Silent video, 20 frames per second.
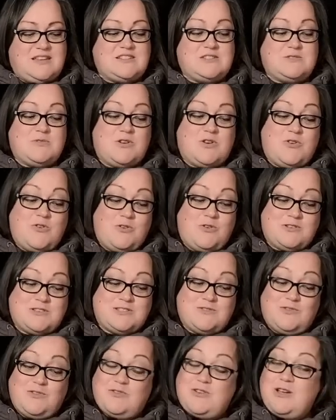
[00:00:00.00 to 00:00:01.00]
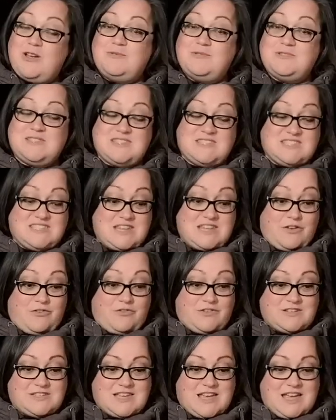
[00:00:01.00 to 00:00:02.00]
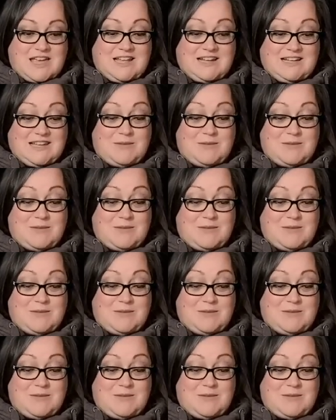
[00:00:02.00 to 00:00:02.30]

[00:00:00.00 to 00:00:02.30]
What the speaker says: To a chorus of groans, the stiff and tired